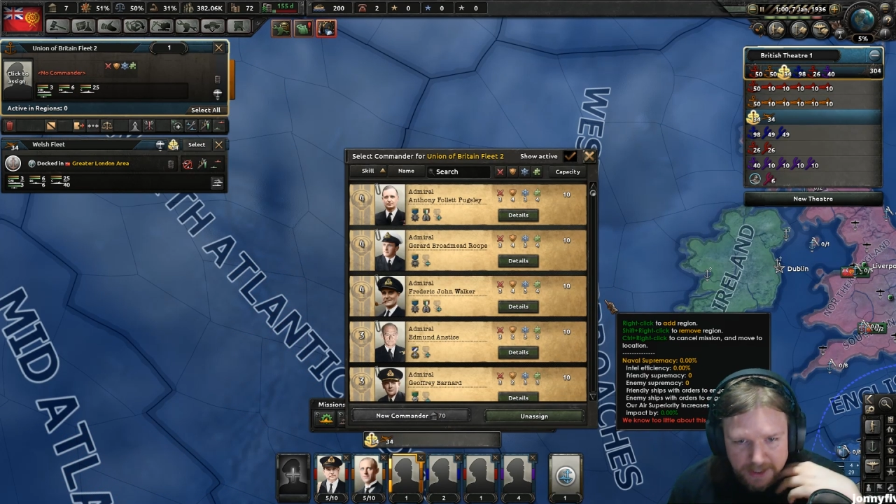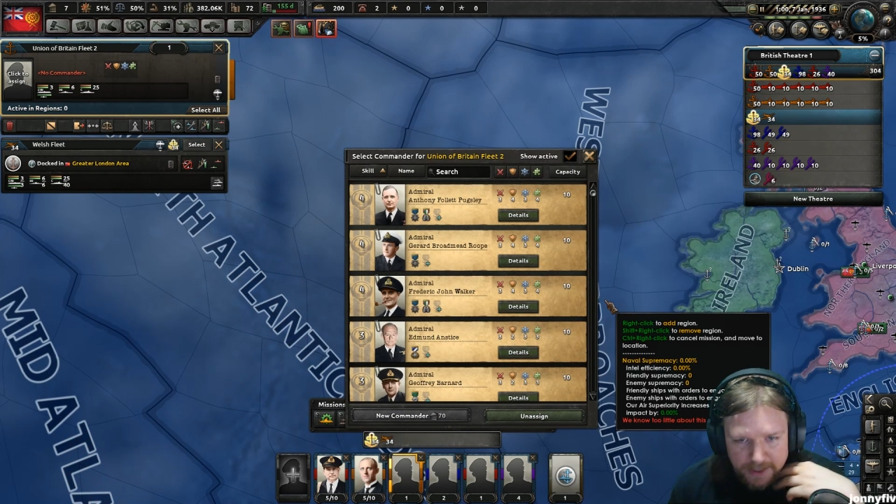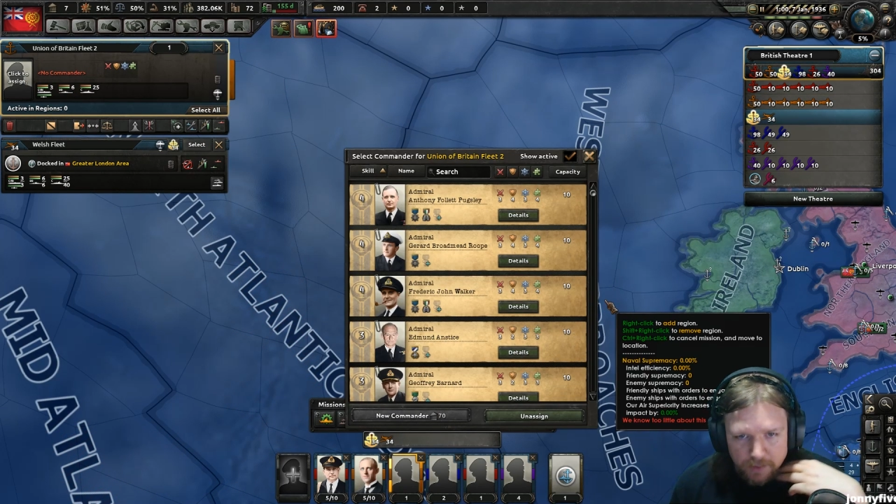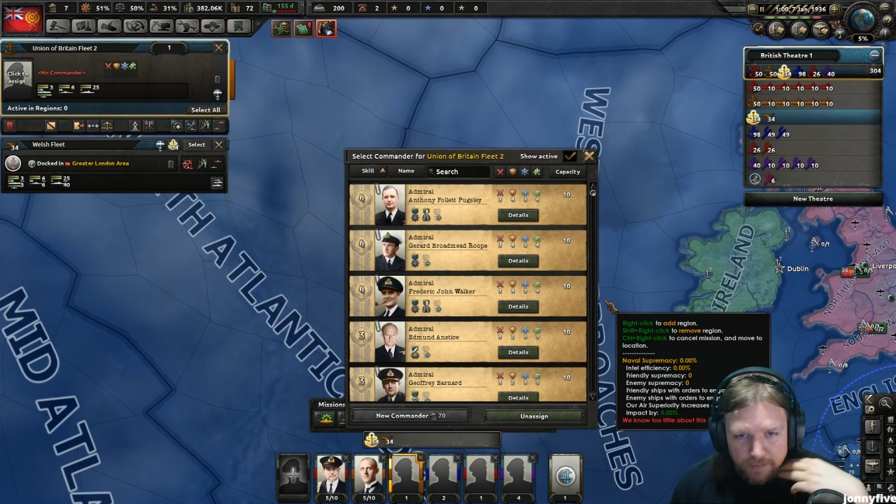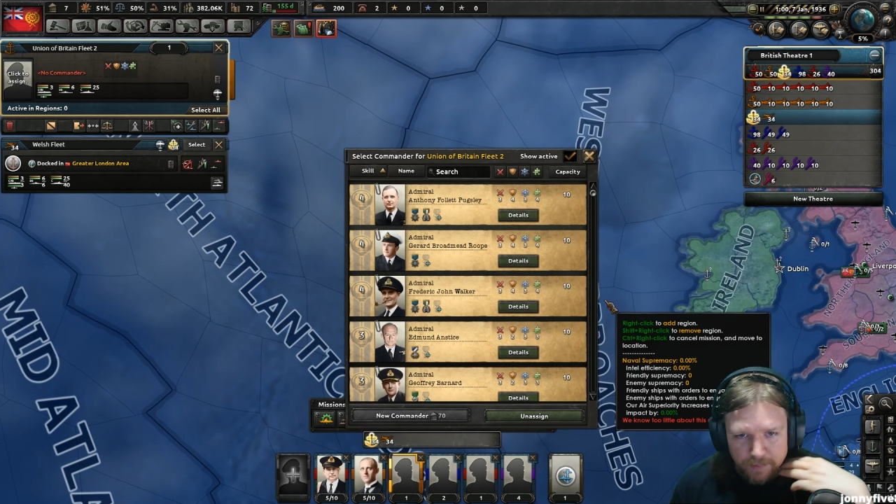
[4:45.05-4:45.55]

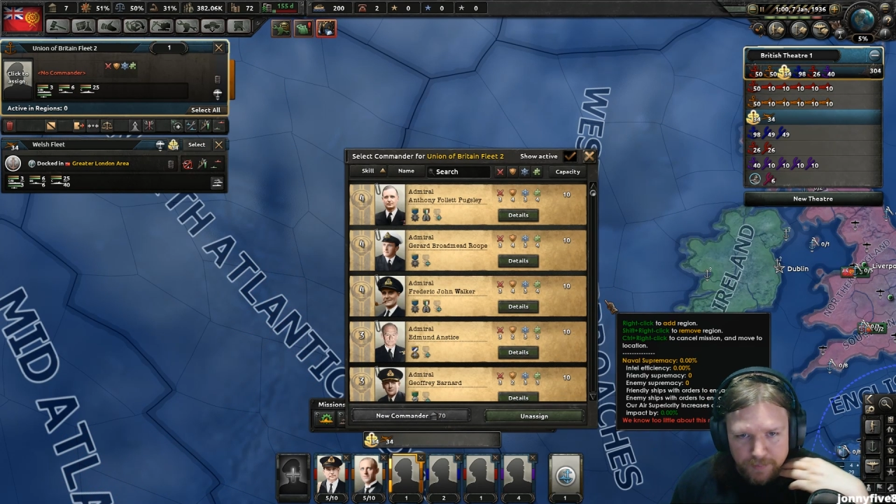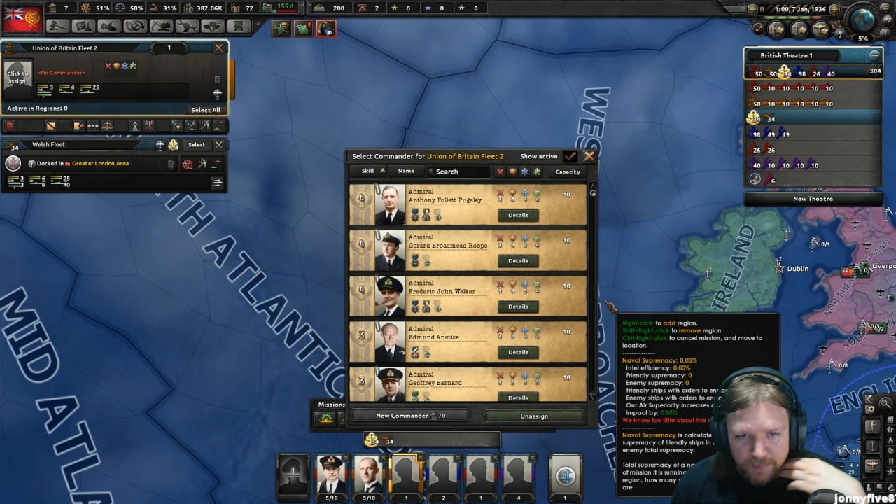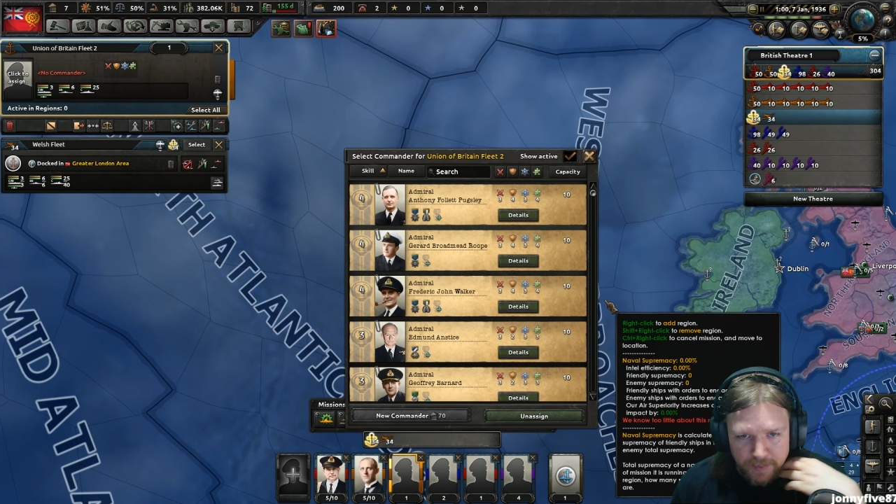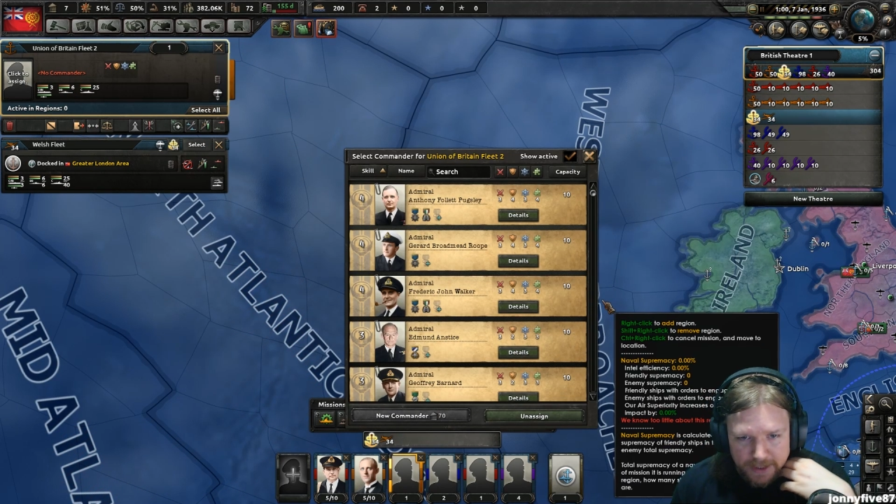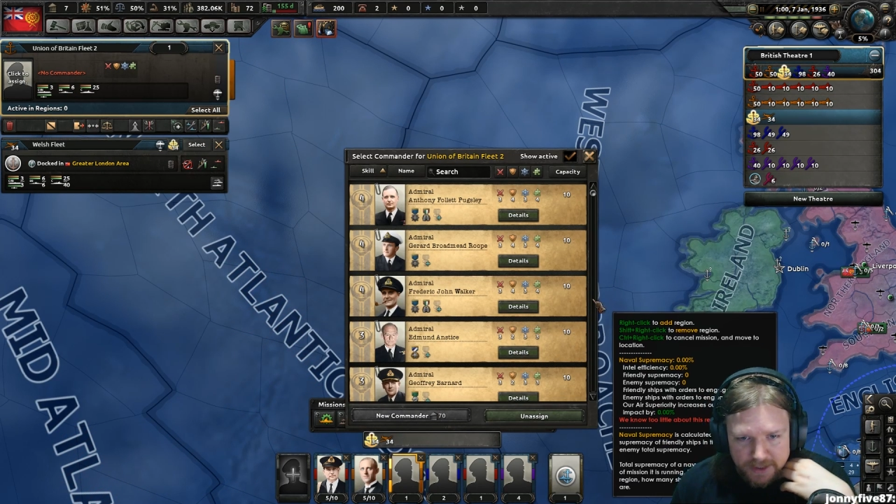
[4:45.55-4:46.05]
our
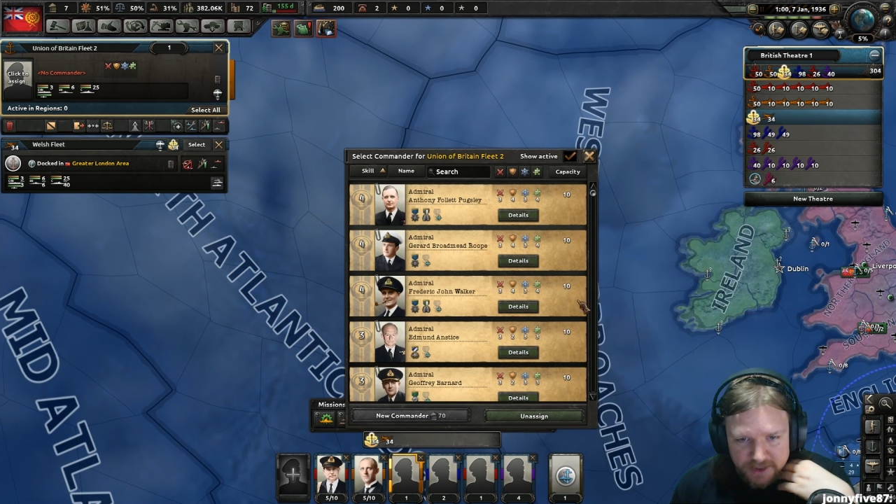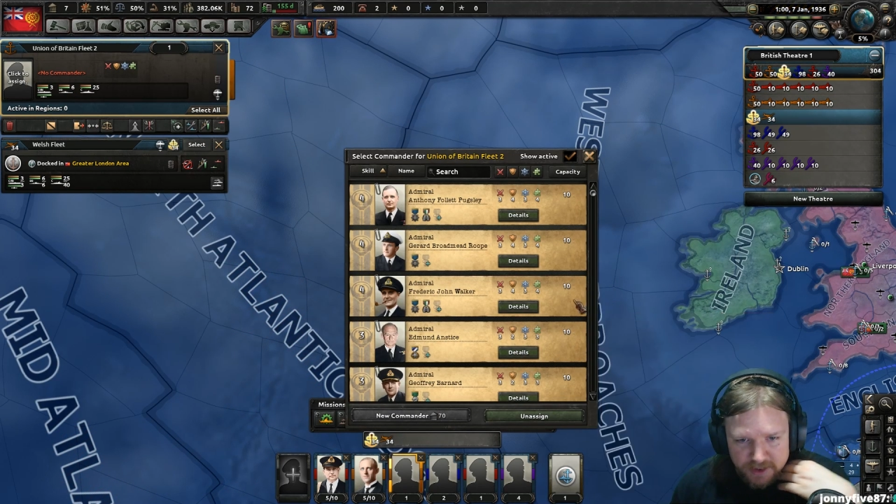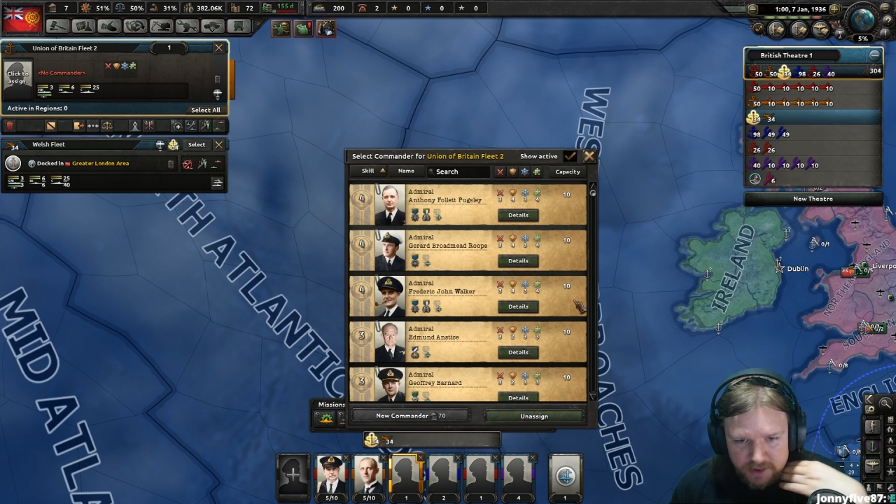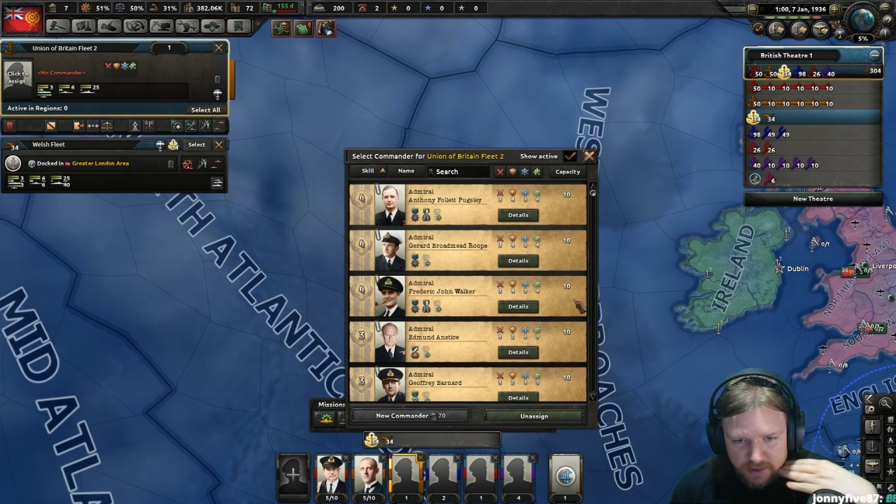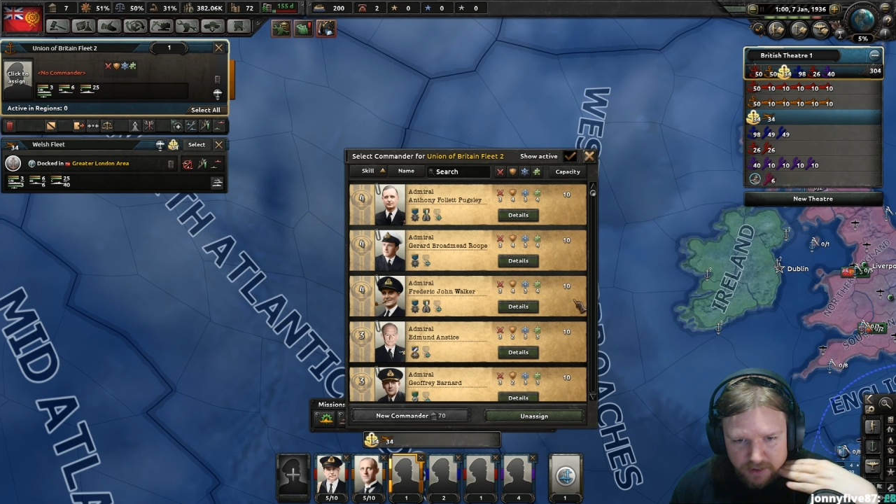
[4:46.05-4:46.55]

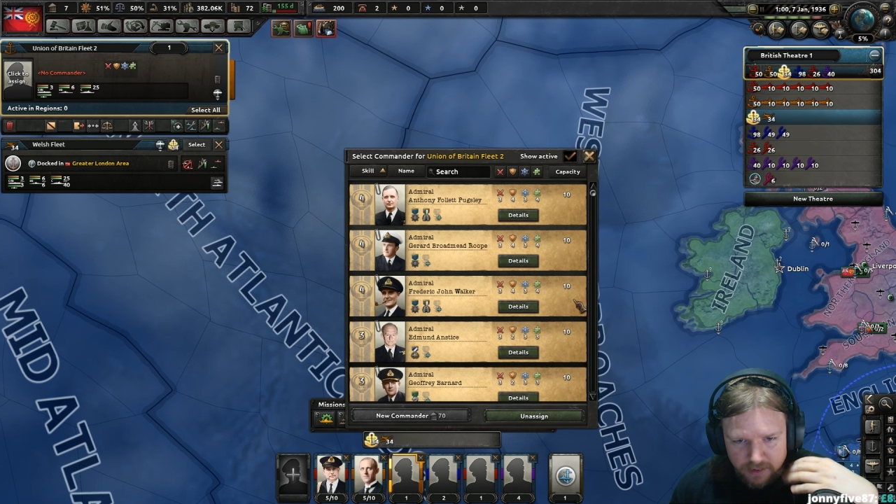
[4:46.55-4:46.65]
best